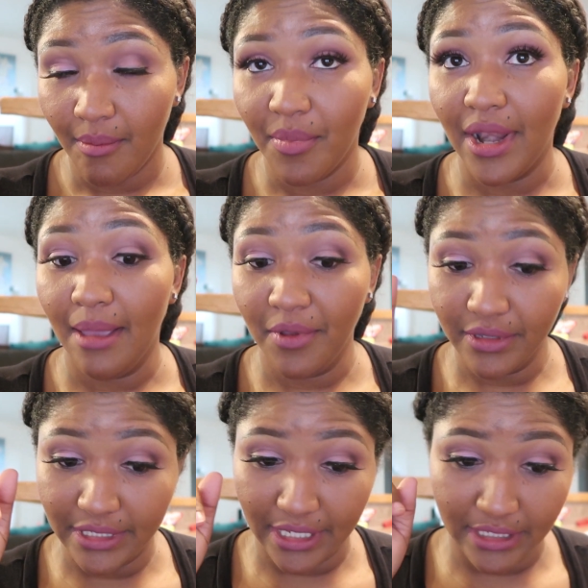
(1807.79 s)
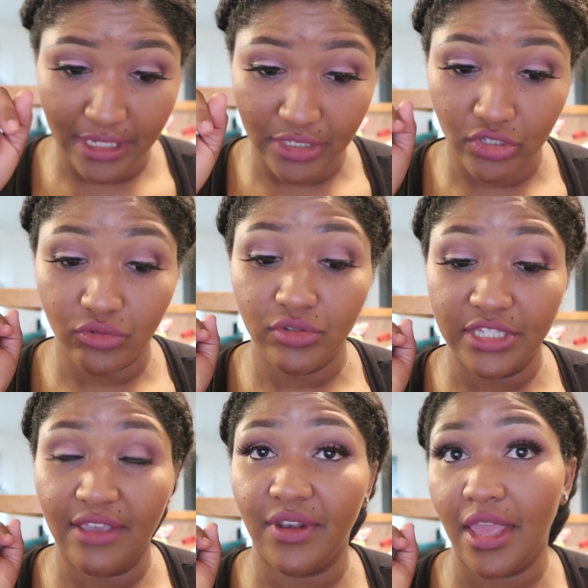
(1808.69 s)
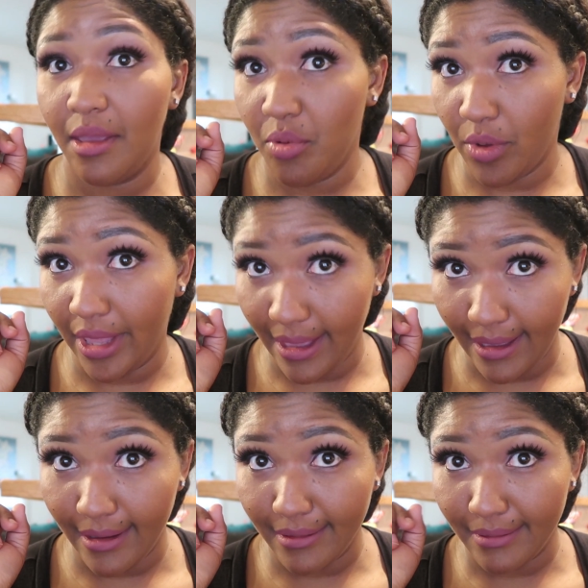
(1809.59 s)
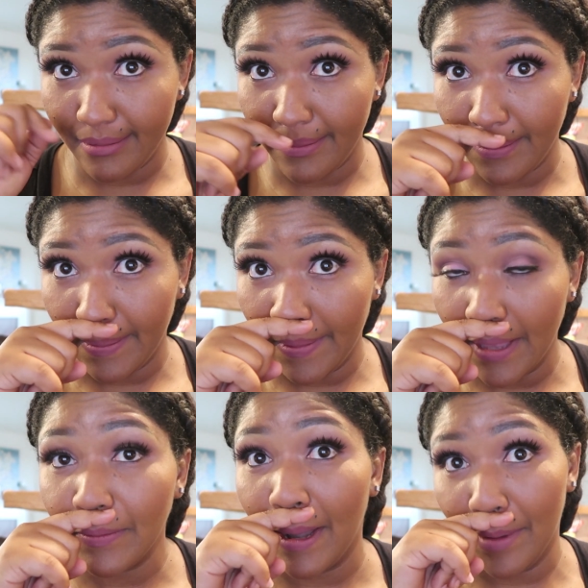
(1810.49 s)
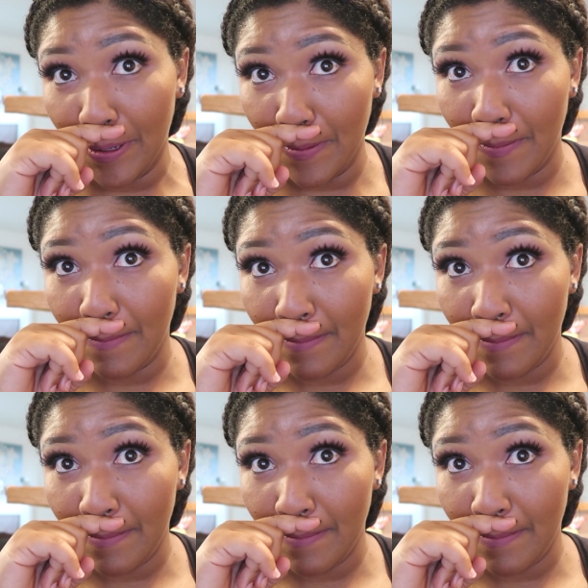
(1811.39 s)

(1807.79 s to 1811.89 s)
but I'm gonna stick to this 278.8. That's what I'm gonna do.